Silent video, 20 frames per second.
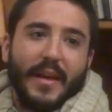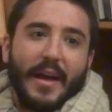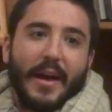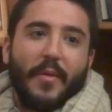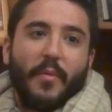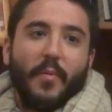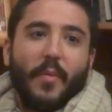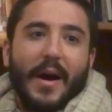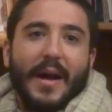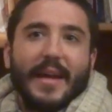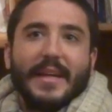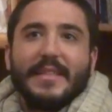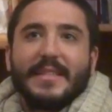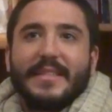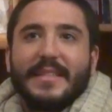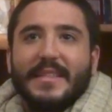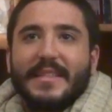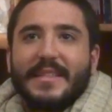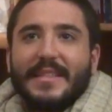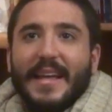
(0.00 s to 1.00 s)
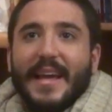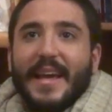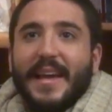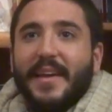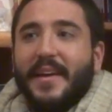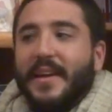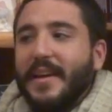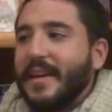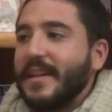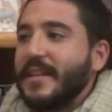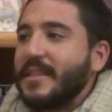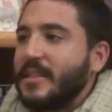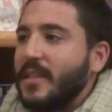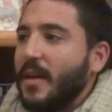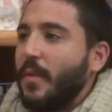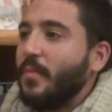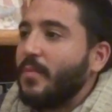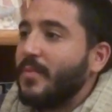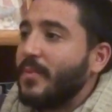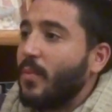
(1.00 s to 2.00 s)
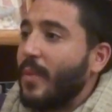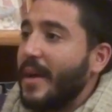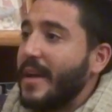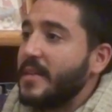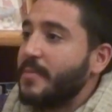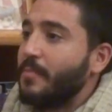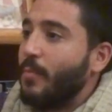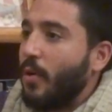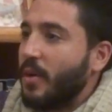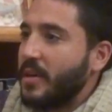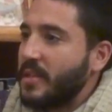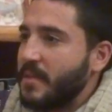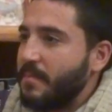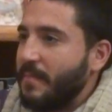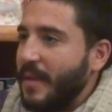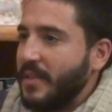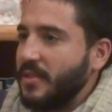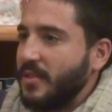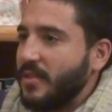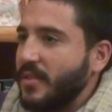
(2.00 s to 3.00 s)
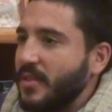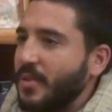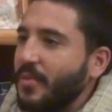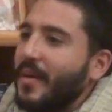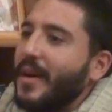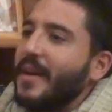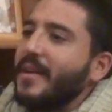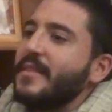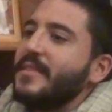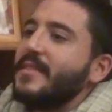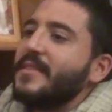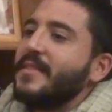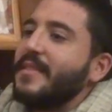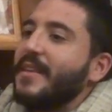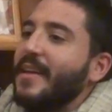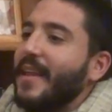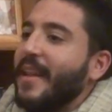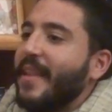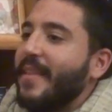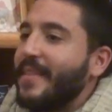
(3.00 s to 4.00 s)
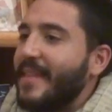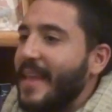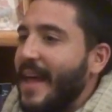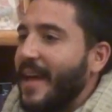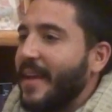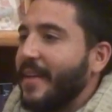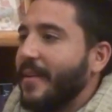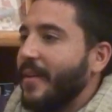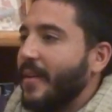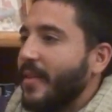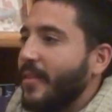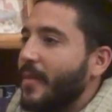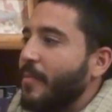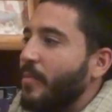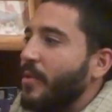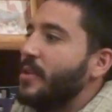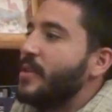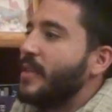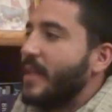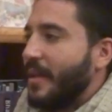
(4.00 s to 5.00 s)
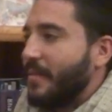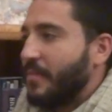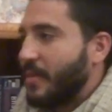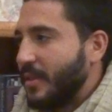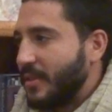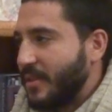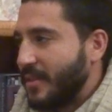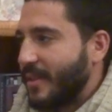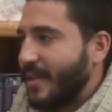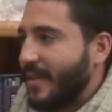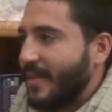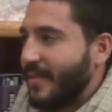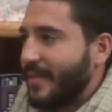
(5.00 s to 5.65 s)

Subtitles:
And why is this day in some ways more special to us than the birthday of Krishna?